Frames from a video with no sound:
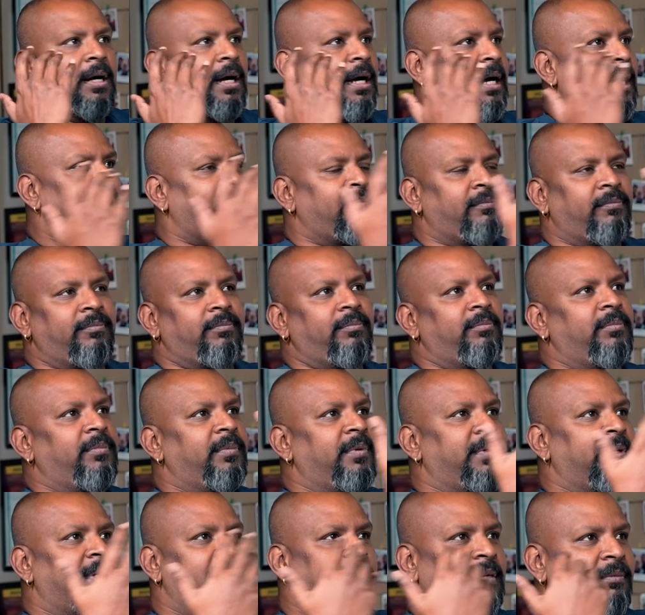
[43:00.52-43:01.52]
I've
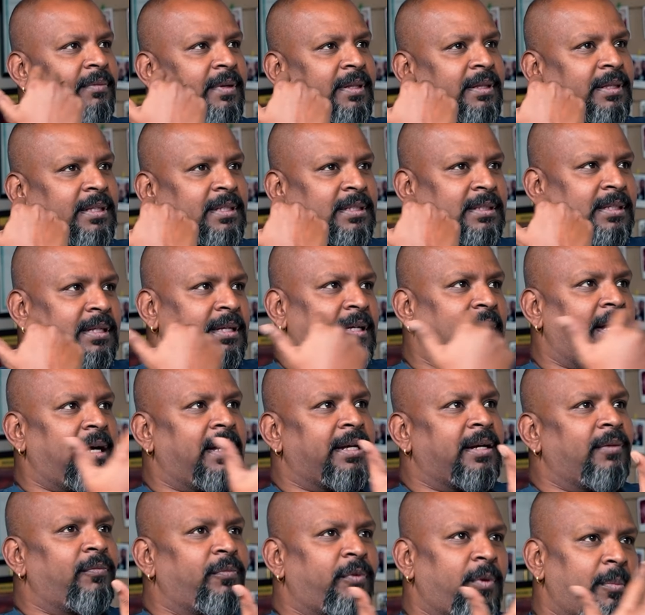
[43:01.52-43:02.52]
driven this
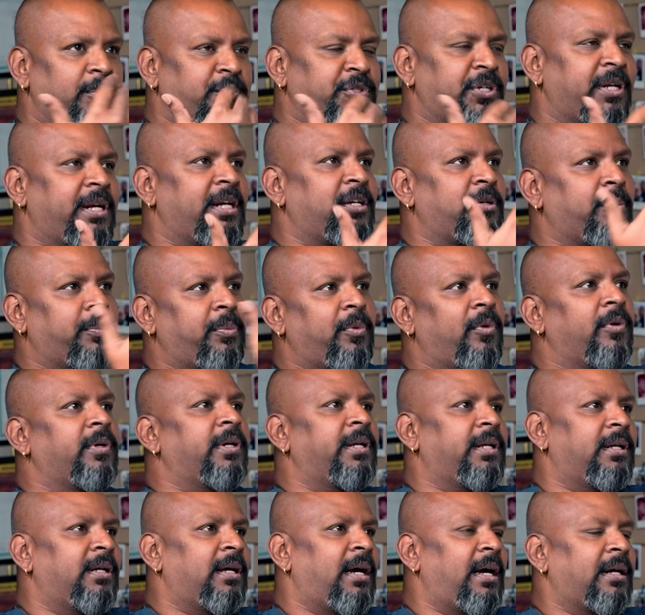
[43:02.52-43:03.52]
car from Chennai to
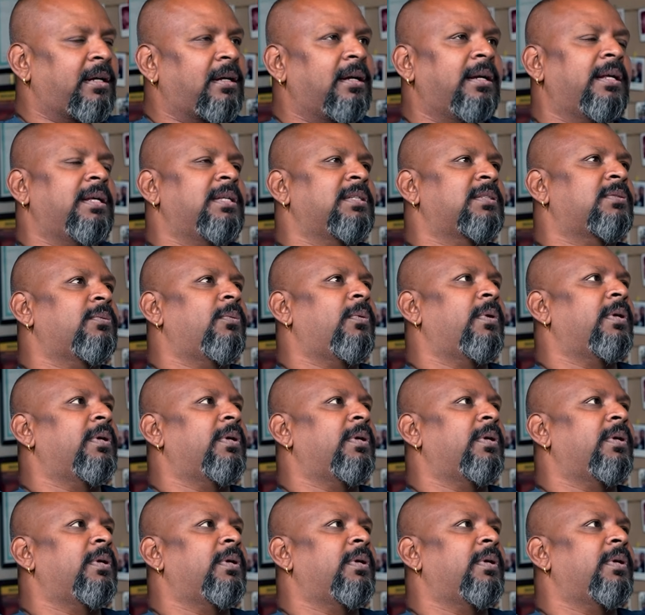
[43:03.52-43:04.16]
Pondi at least